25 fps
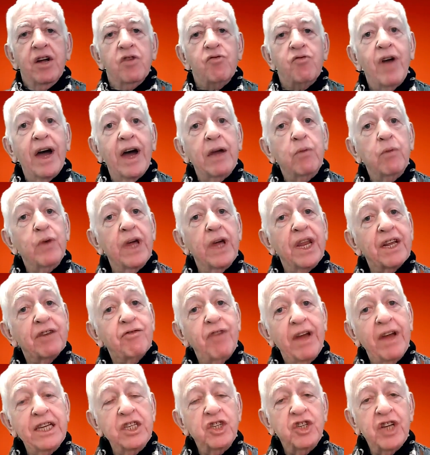Right, we had a
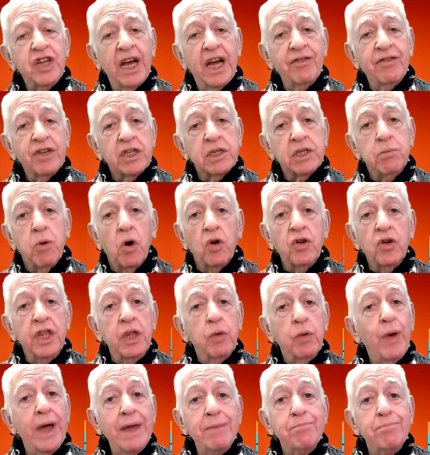great chat this morning.
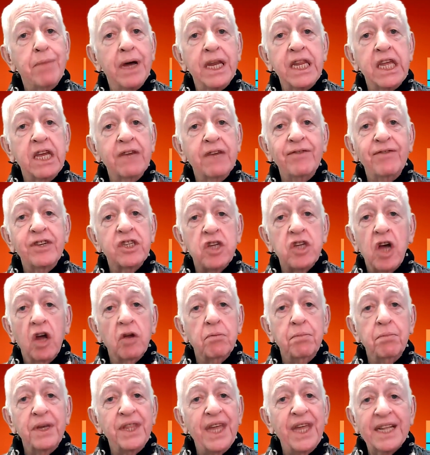There weren't many of us
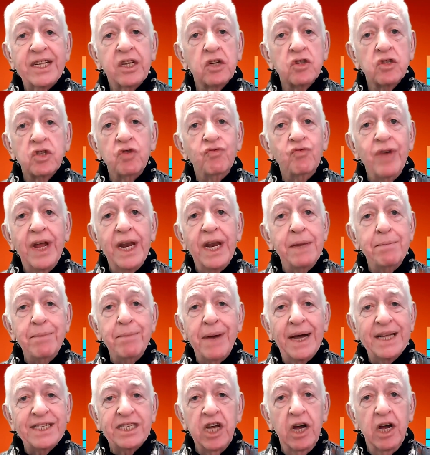on, but that doesn't really
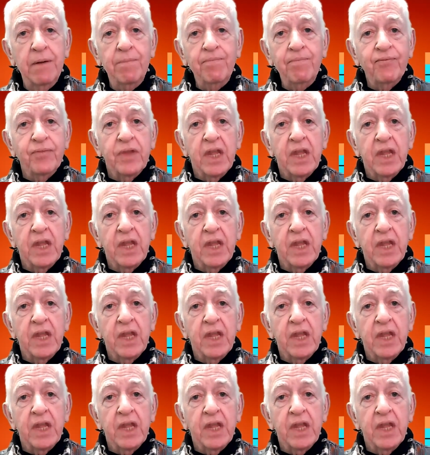matter.